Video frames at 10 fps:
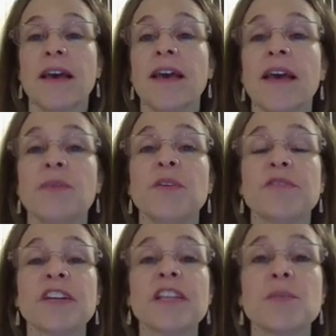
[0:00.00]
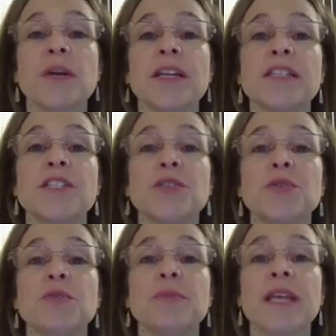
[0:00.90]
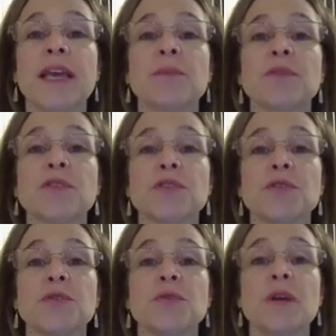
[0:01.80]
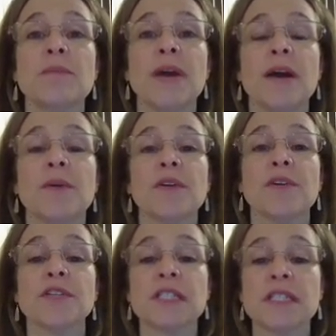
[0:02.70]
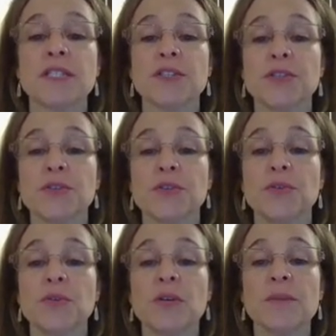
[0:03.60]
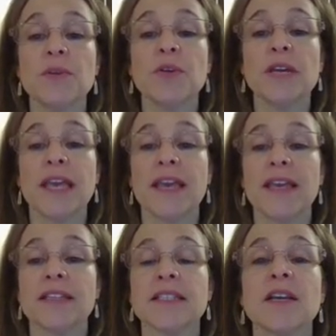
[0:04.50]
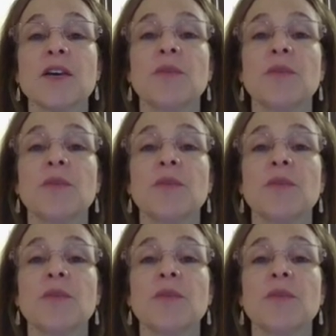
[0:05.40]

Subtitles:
and we really wanted to be able to empower nurses to communicate